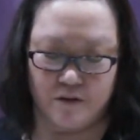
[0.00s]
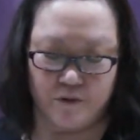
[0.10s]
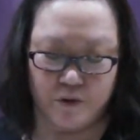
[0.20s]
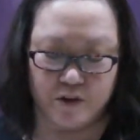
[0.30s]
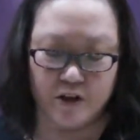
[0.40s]

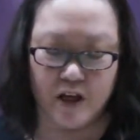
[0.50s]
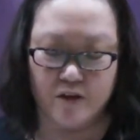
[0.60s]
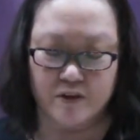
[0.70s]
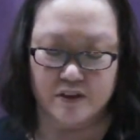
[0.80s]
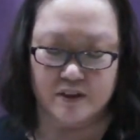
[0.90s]
We weren't
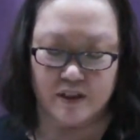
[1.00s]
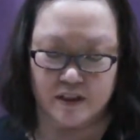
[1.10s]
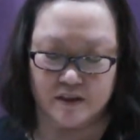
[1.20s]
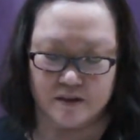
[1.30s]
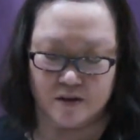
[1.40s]
having
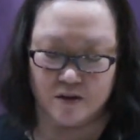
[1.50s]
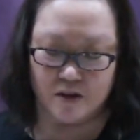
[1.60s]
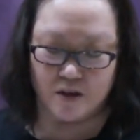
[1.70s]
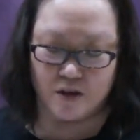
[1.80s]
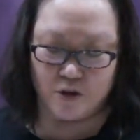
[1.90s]
sex,
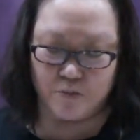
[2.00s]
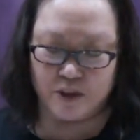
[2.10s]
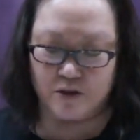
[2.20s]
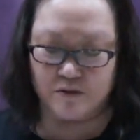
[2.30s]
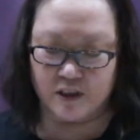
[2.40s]

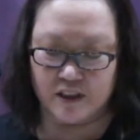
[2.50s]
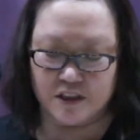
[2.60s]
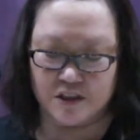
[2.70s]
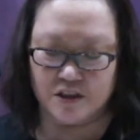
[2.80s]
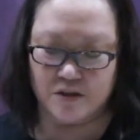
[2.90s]
but the
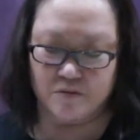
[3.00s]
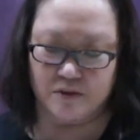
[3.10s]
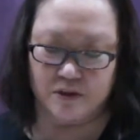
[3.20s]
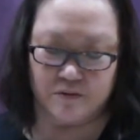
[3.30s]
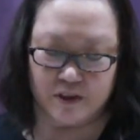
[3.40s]
relationship
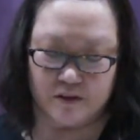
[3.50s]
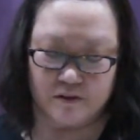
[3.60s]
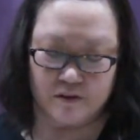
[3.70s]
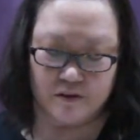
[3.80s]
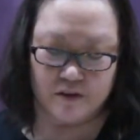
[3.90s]
was real.
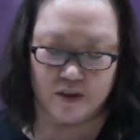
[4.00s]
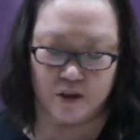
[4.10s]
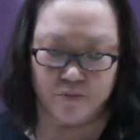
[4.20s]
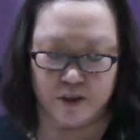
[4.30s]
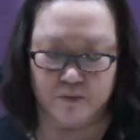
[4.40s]
The
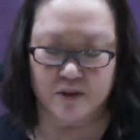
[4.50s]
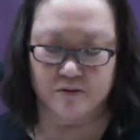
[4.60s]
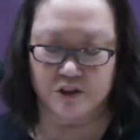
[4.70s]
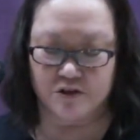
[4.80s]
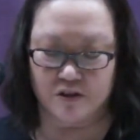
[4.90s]
commitment
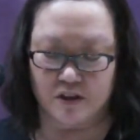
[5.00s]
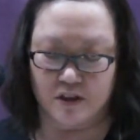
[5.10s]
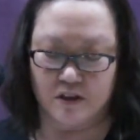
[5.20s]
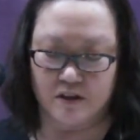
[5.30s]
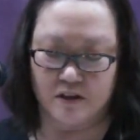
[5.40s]
was
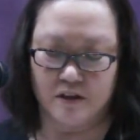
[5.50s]
strong.